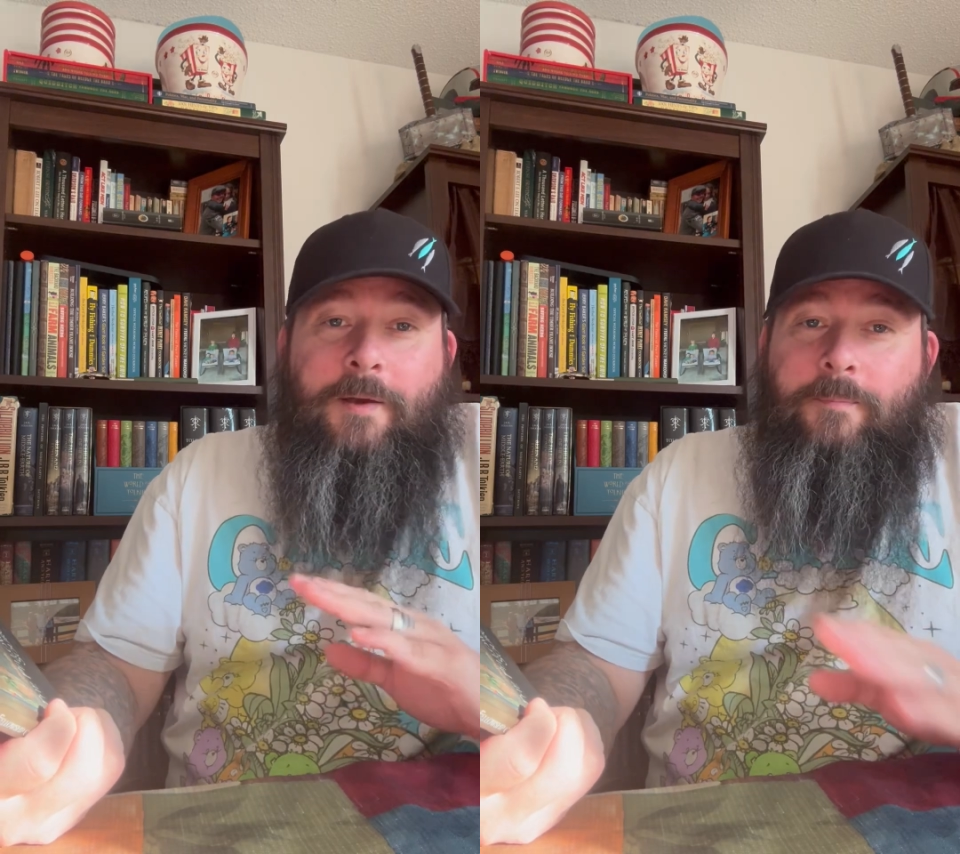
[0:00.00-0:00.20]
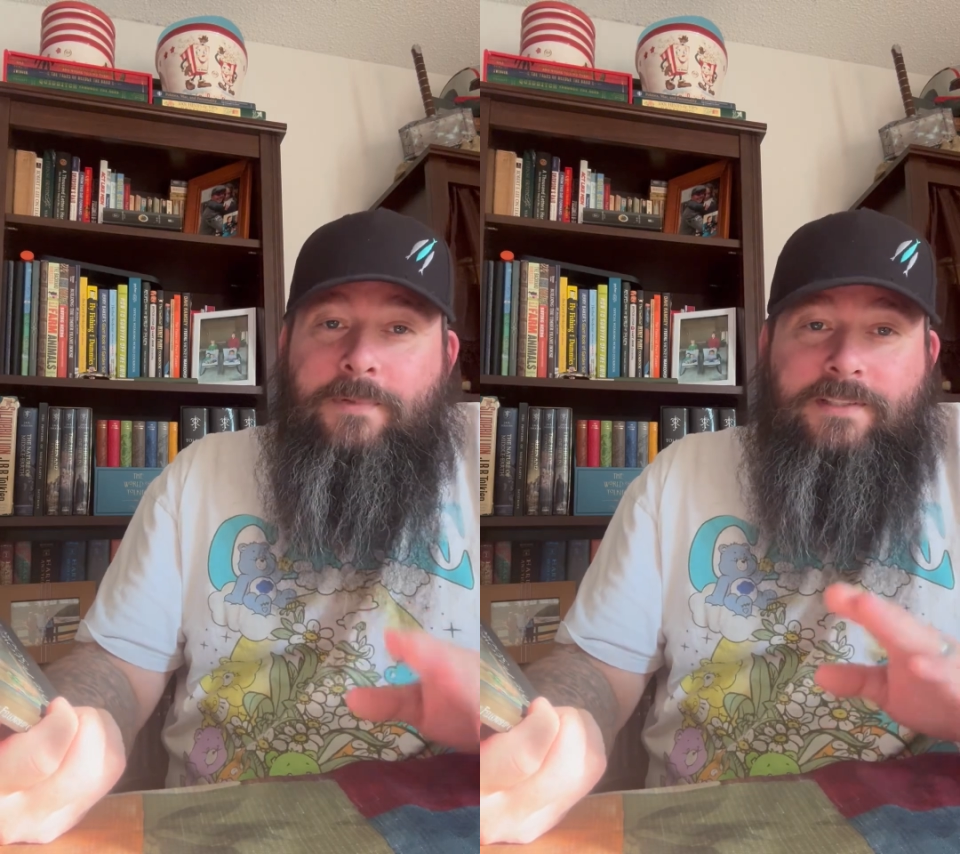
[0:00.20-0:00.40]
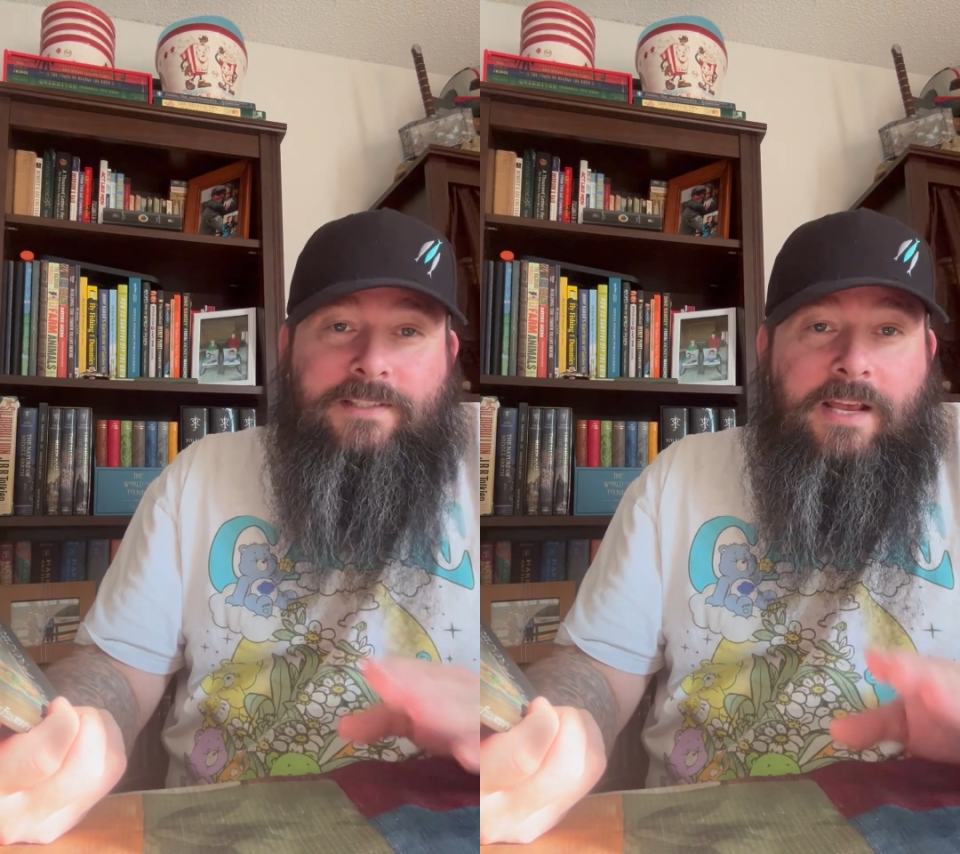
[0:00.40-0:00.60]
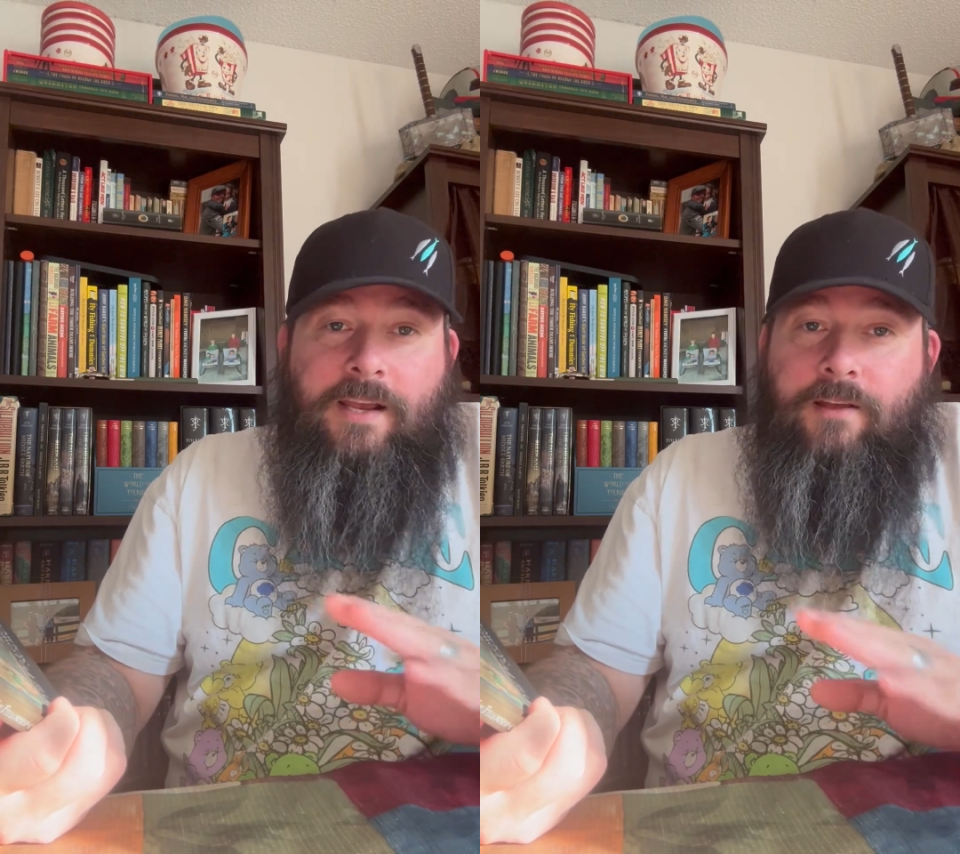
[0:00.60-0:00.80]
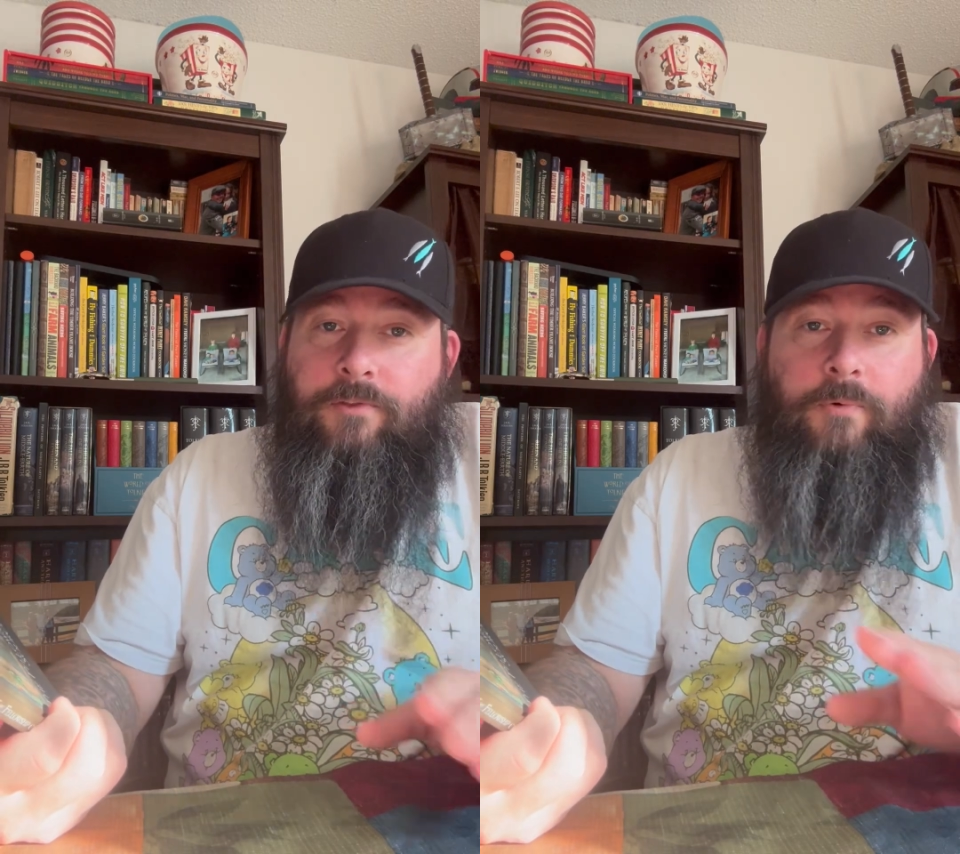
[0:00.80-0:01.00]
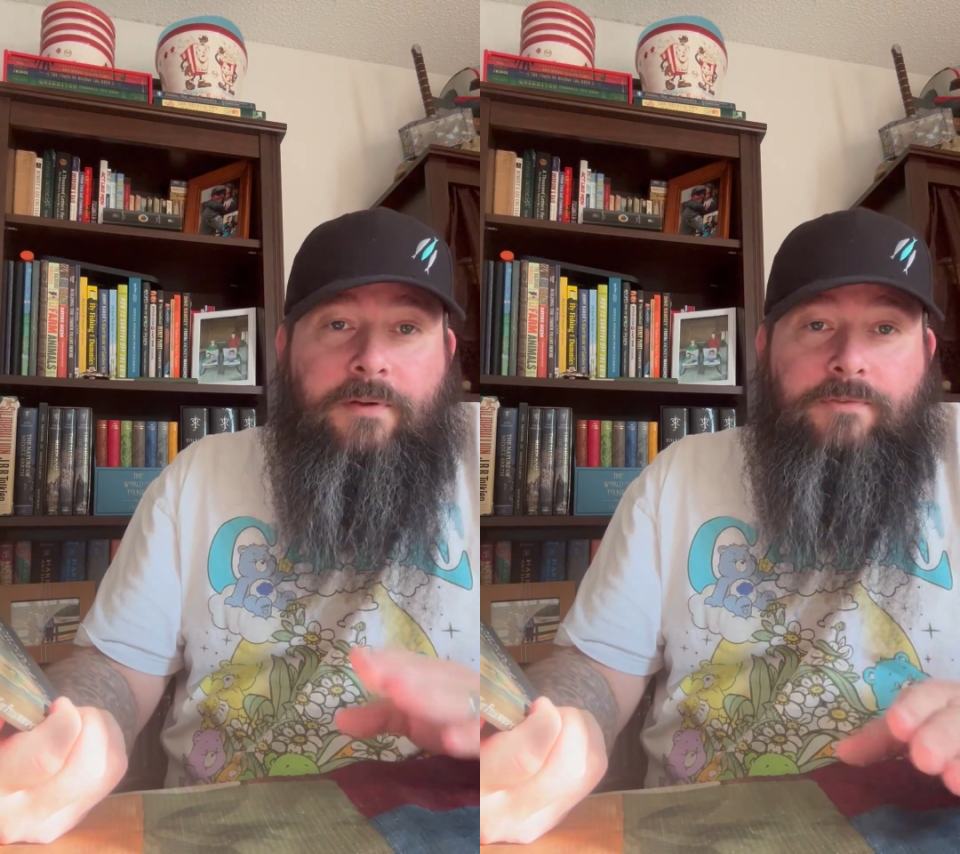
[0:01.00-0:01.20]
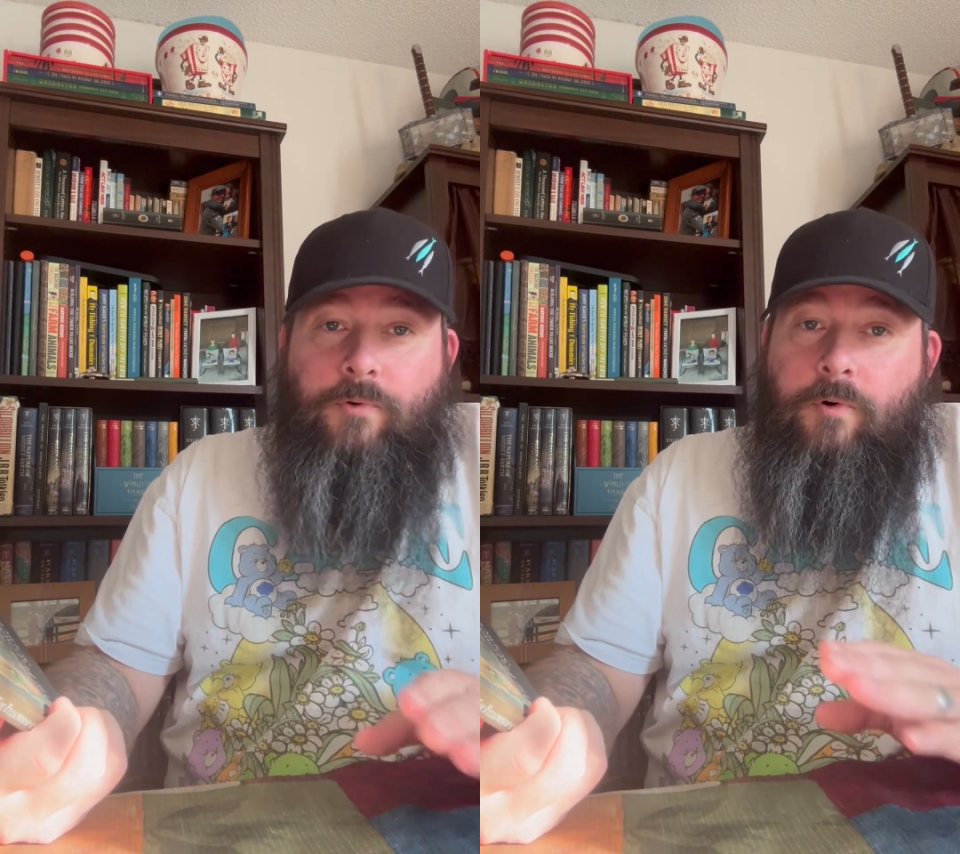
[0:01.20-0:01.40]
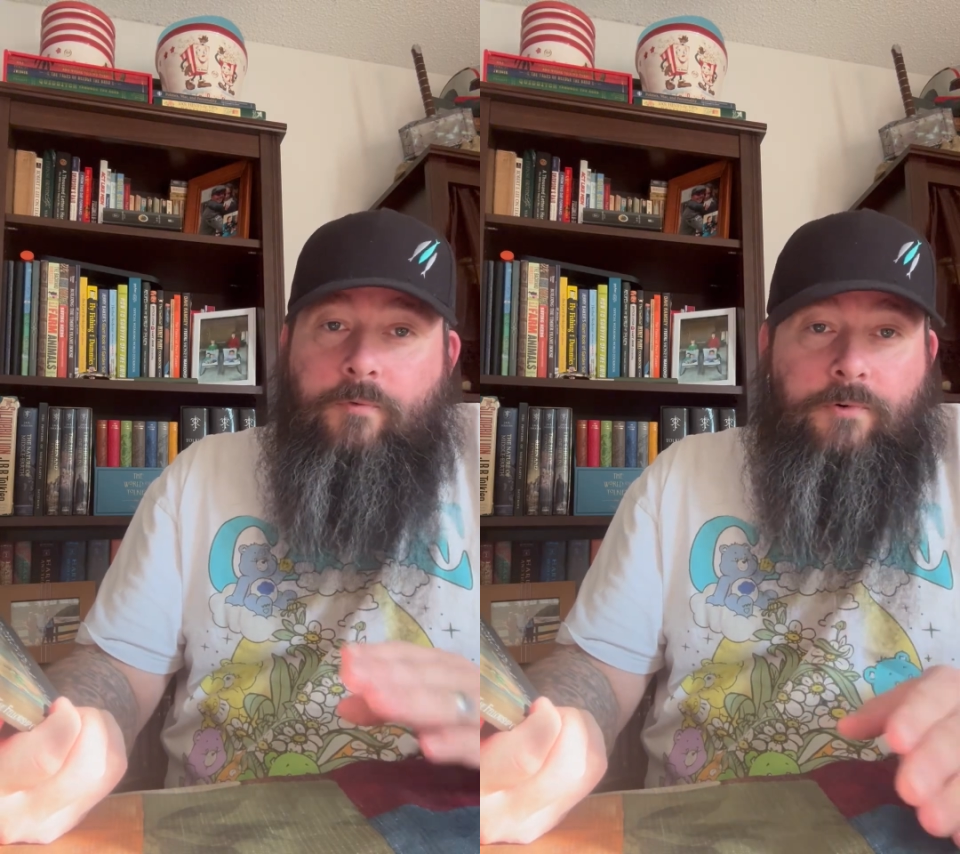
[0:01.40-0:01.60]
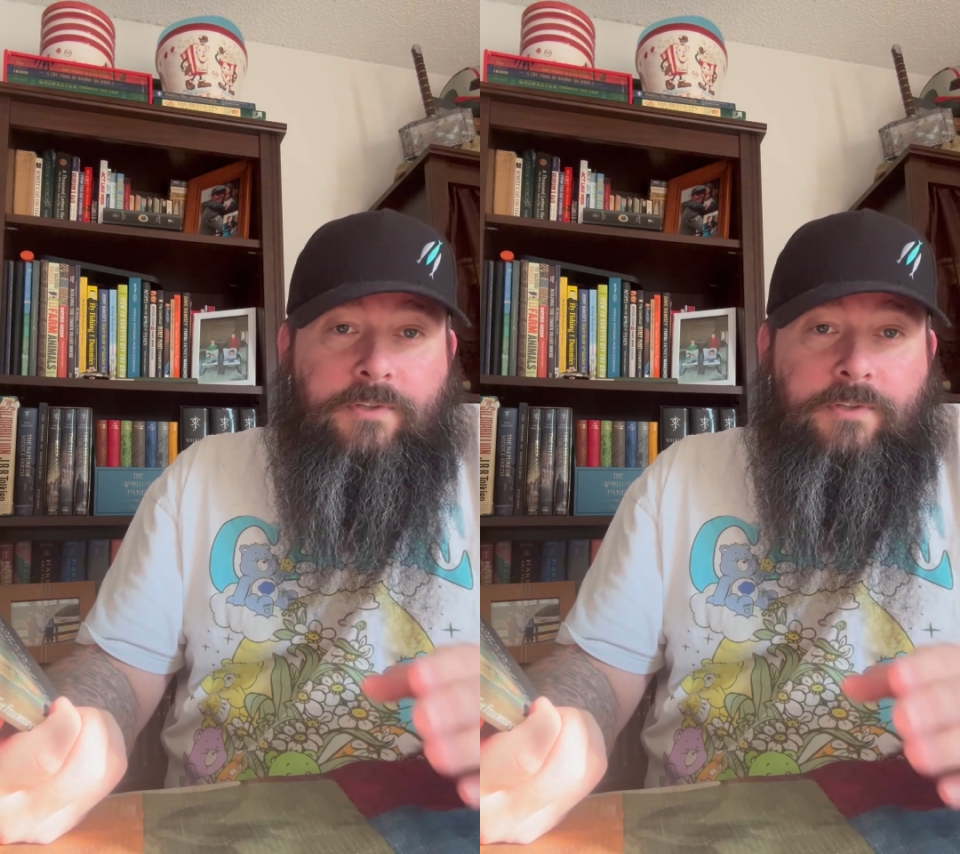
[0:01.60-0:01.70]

mistake a thrift store for